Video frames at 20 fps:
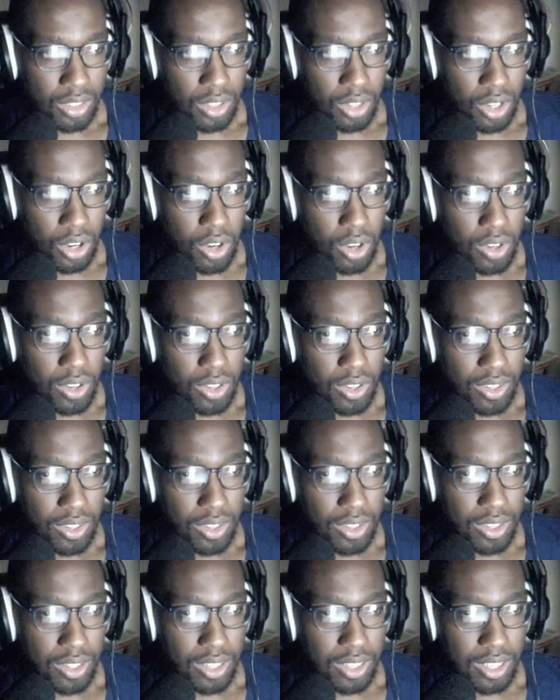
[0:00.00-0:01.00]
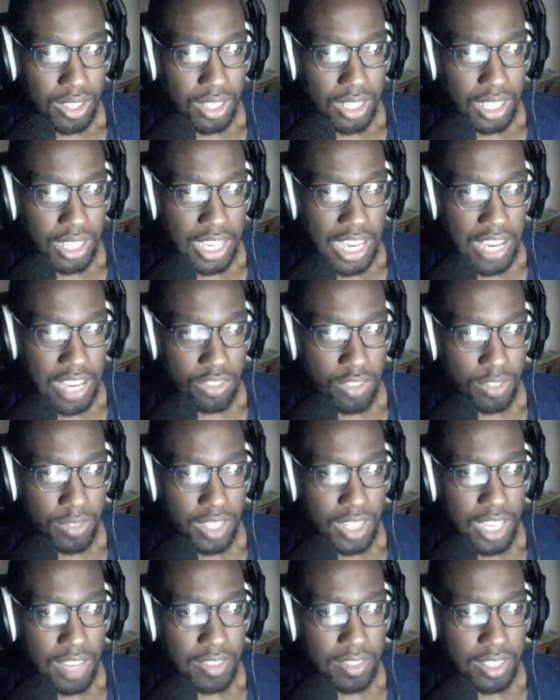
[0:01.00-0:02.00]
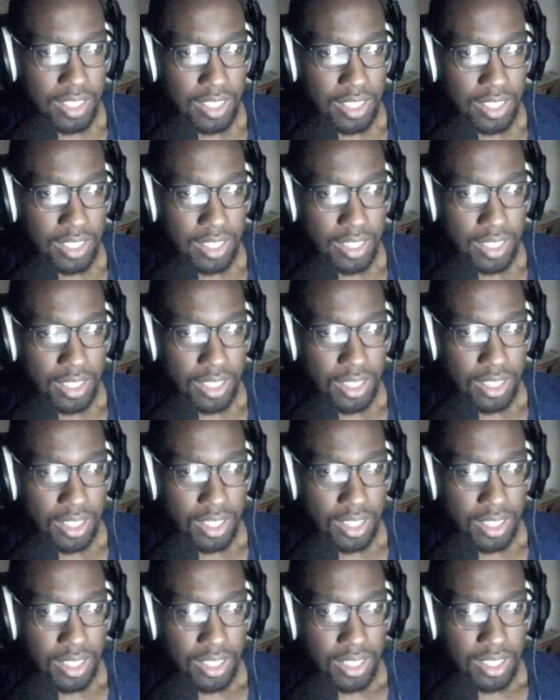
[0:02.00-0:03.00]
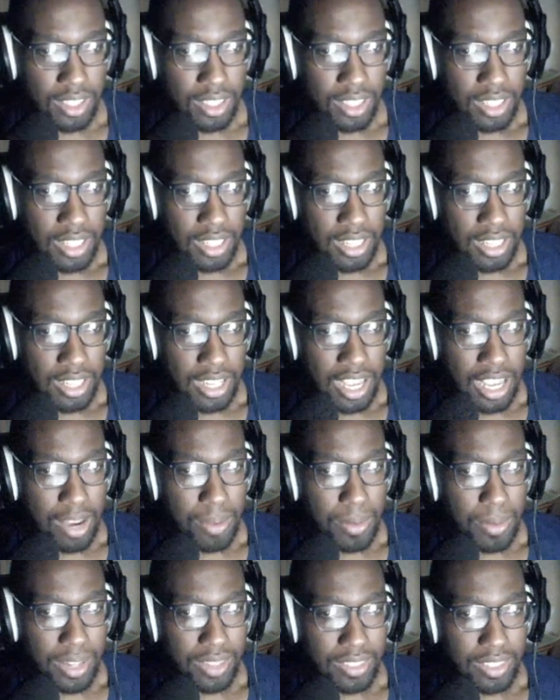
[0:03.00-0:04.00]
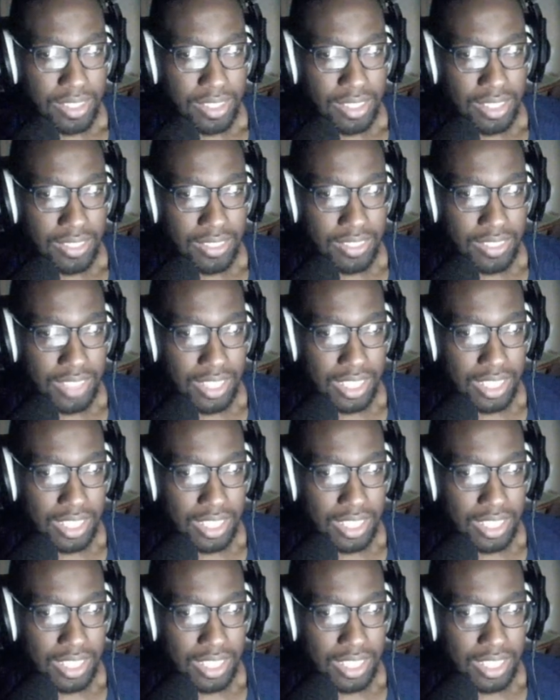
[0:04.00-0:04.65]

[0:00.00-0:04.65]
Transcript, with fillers: Oh, he survived. Now what? Let's see.